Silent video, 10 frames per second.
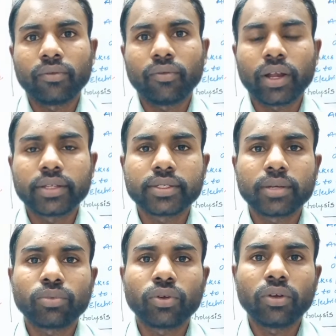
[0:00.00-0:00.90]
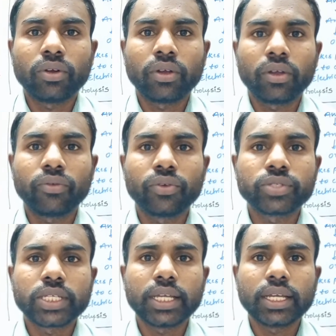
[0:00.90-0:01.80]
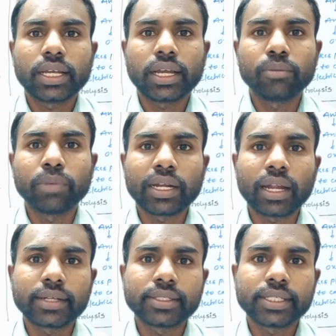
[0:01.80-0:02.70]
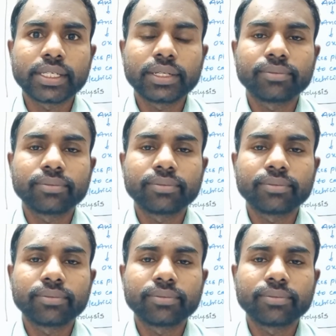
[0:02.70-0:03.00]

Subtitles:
For example, if you see in metallurgy,